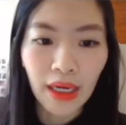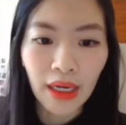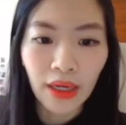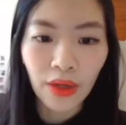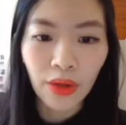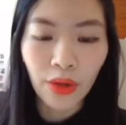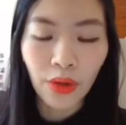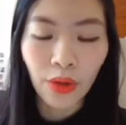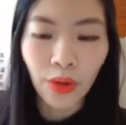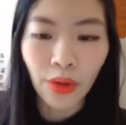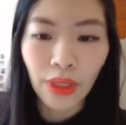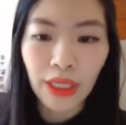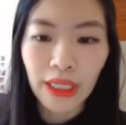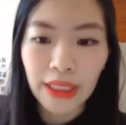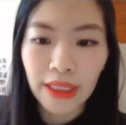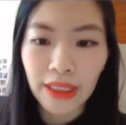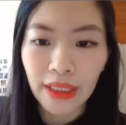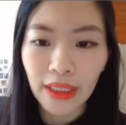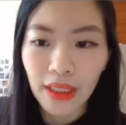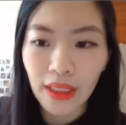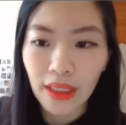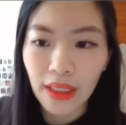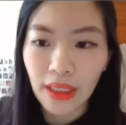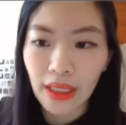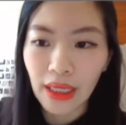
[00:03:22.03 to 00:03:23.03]

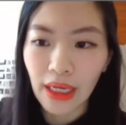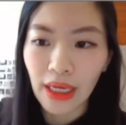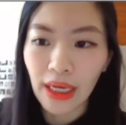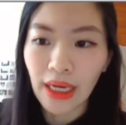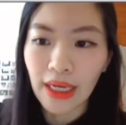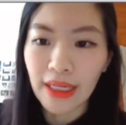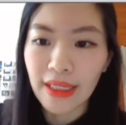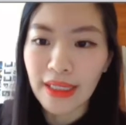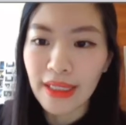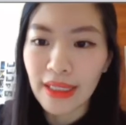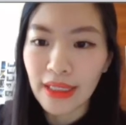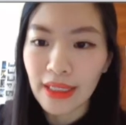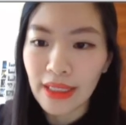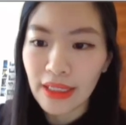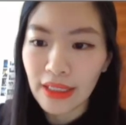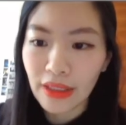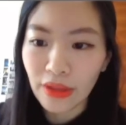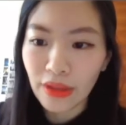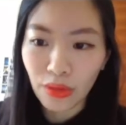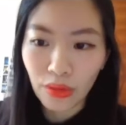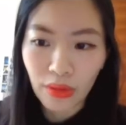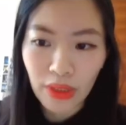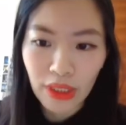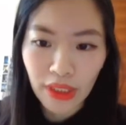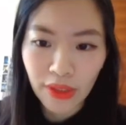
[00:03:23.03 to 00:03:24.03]
collated neatly
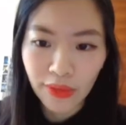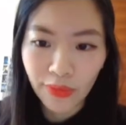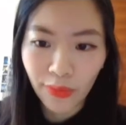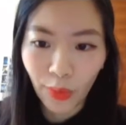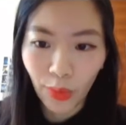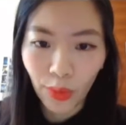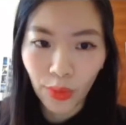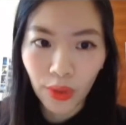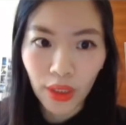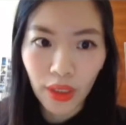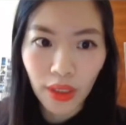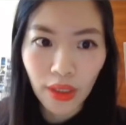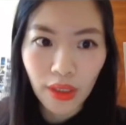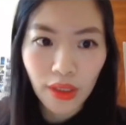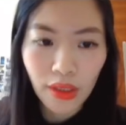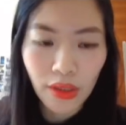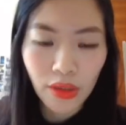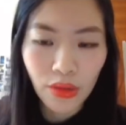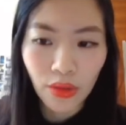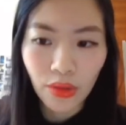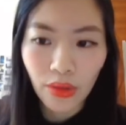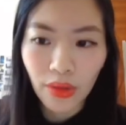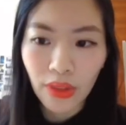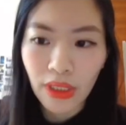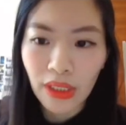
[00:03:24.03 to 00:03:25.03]
into these folders.
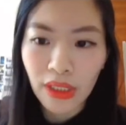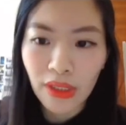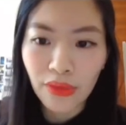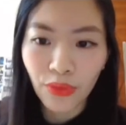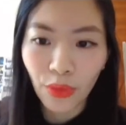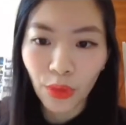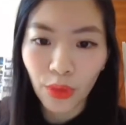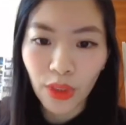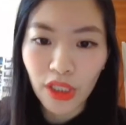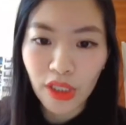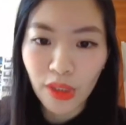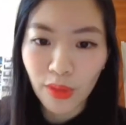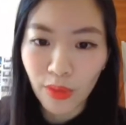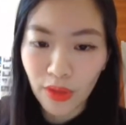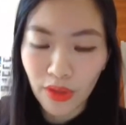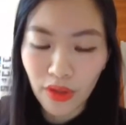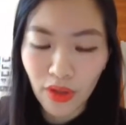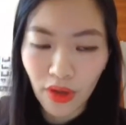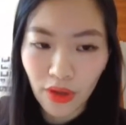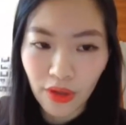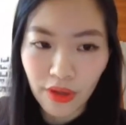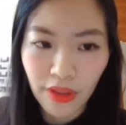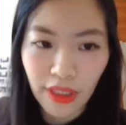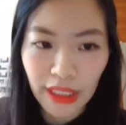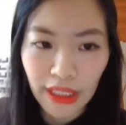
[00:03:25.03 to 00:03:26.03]
So these folders were
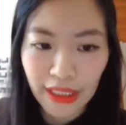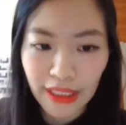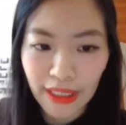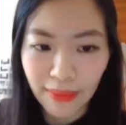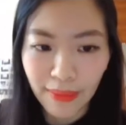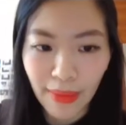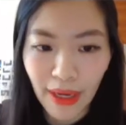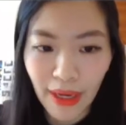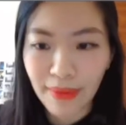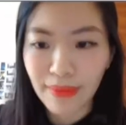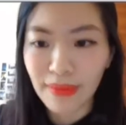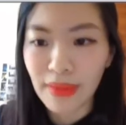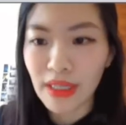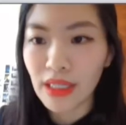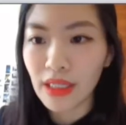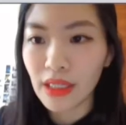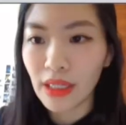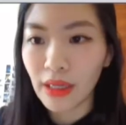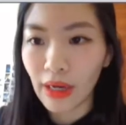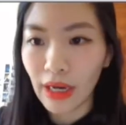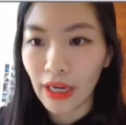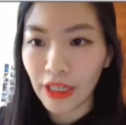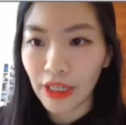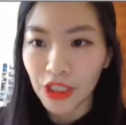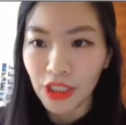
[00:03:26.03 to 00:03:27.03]
not created by me,
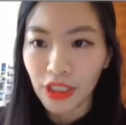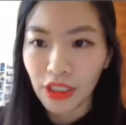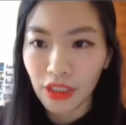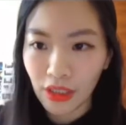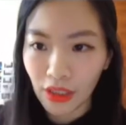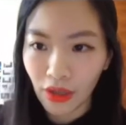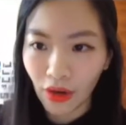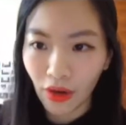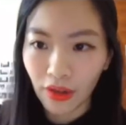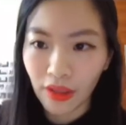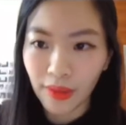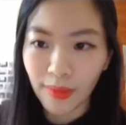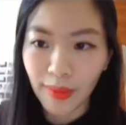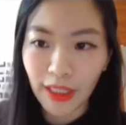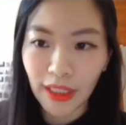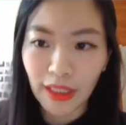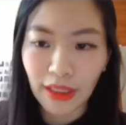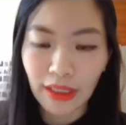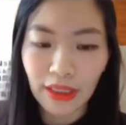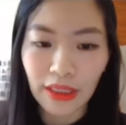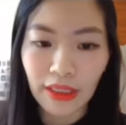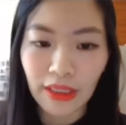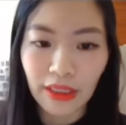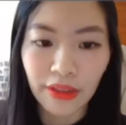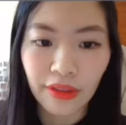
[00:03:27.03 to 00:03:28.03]
they are actually
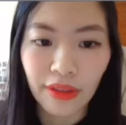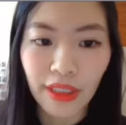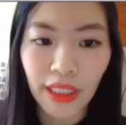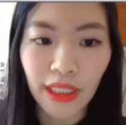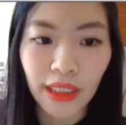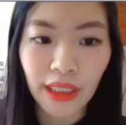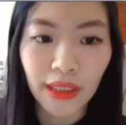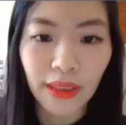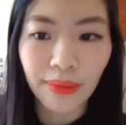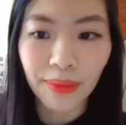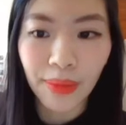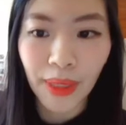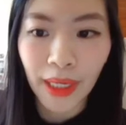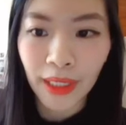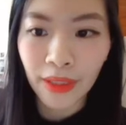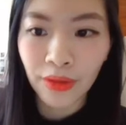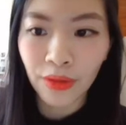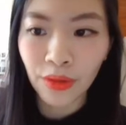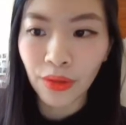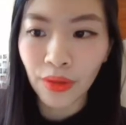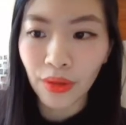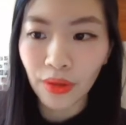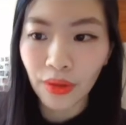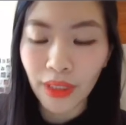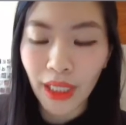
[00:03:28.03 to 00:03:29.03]
automatically created by
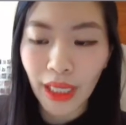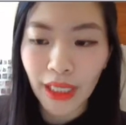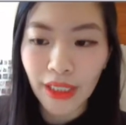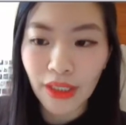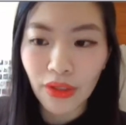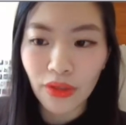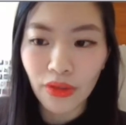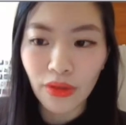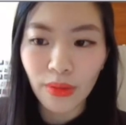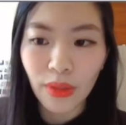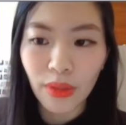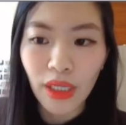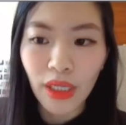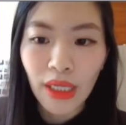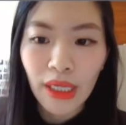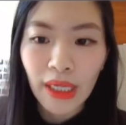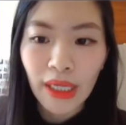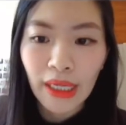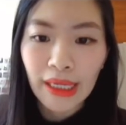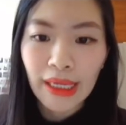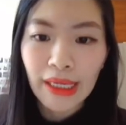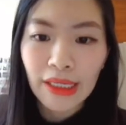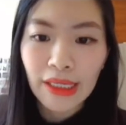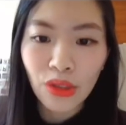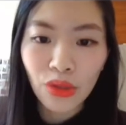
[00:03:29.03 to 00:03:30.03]
Google Classroom.
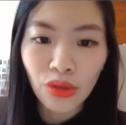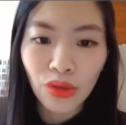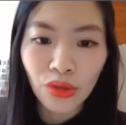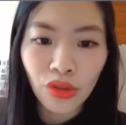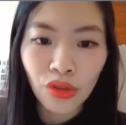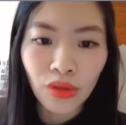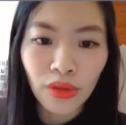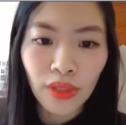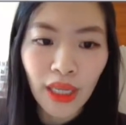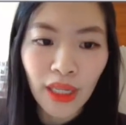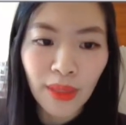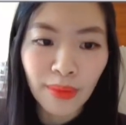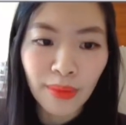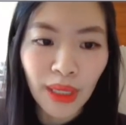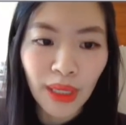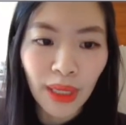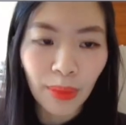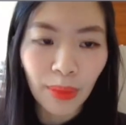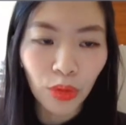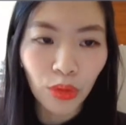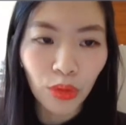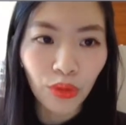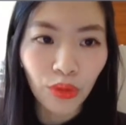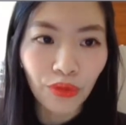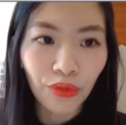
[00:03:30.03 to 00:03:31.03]
Okay, so you'll then be
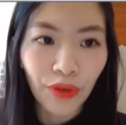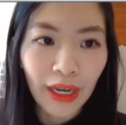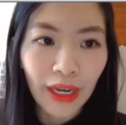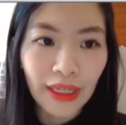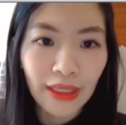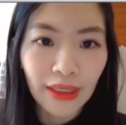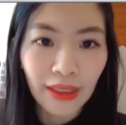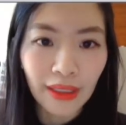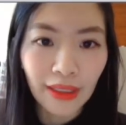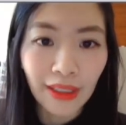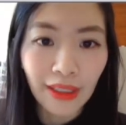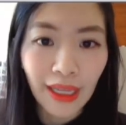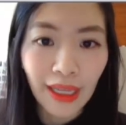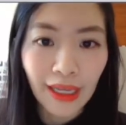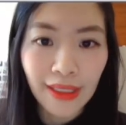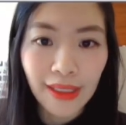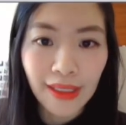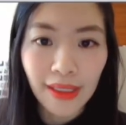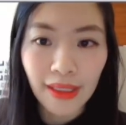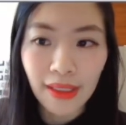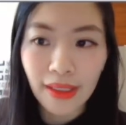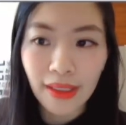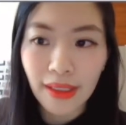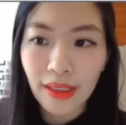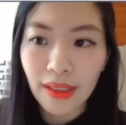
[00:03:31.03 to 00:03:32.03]
able to find the
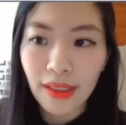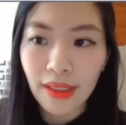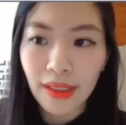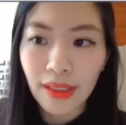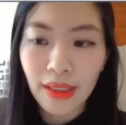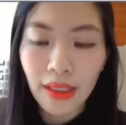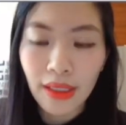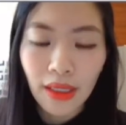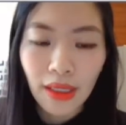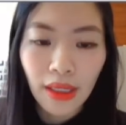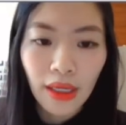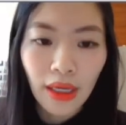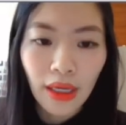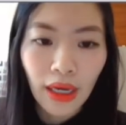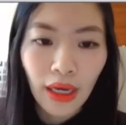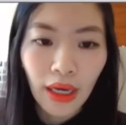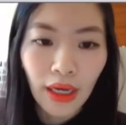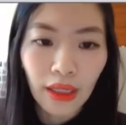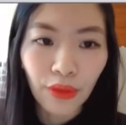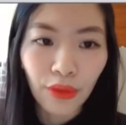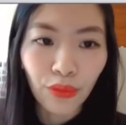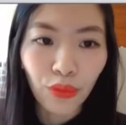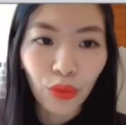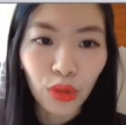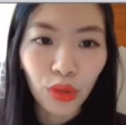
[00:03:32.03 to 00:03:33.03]
classes,
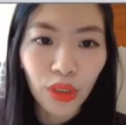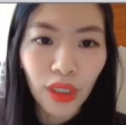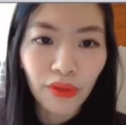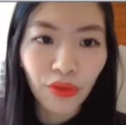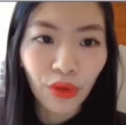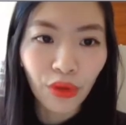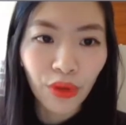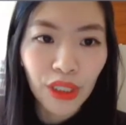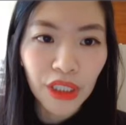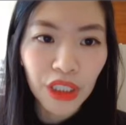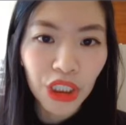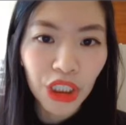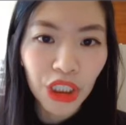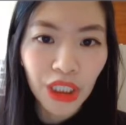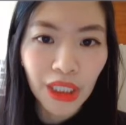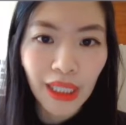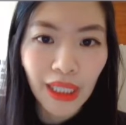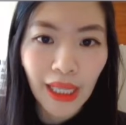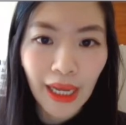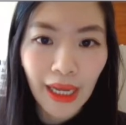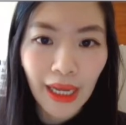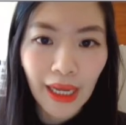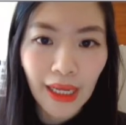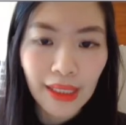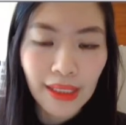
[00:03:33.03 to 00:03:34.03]
the folder for each
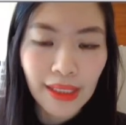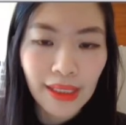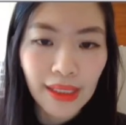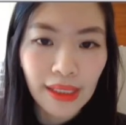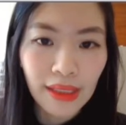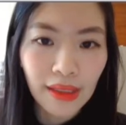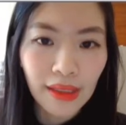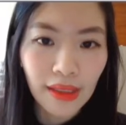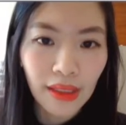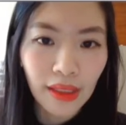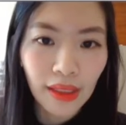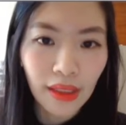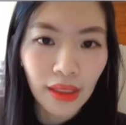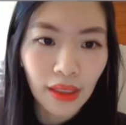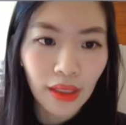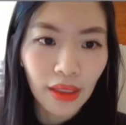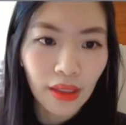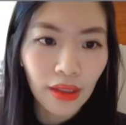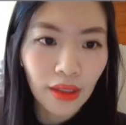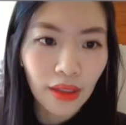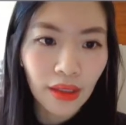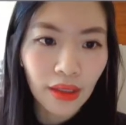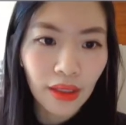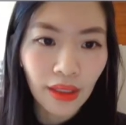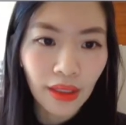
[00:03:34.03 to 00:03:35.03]
class in
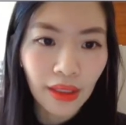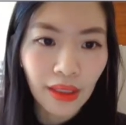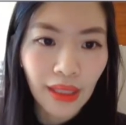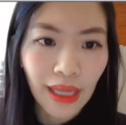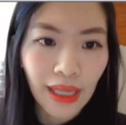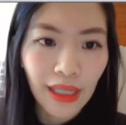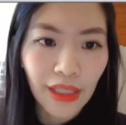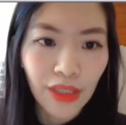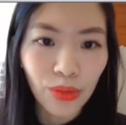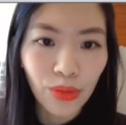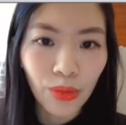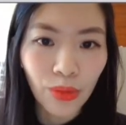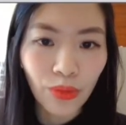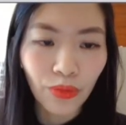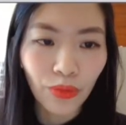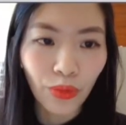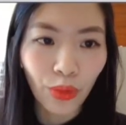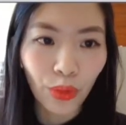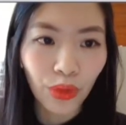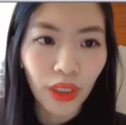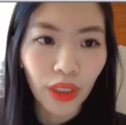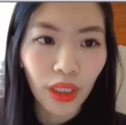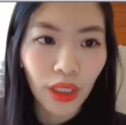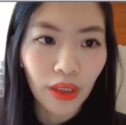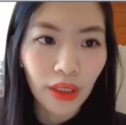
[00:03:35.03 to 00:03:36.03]
the Classroom
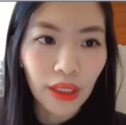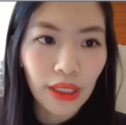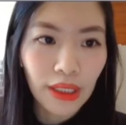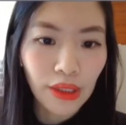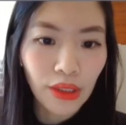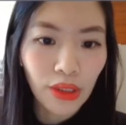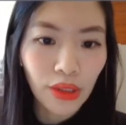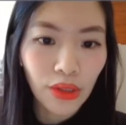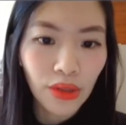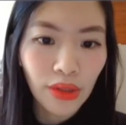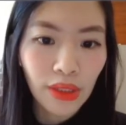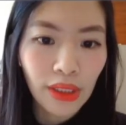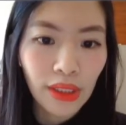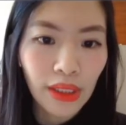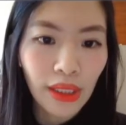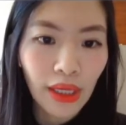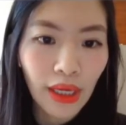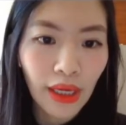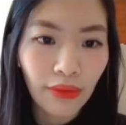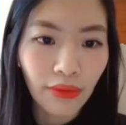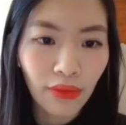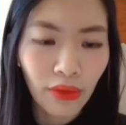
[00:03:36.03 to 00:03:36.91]
folder. Okay, so you see I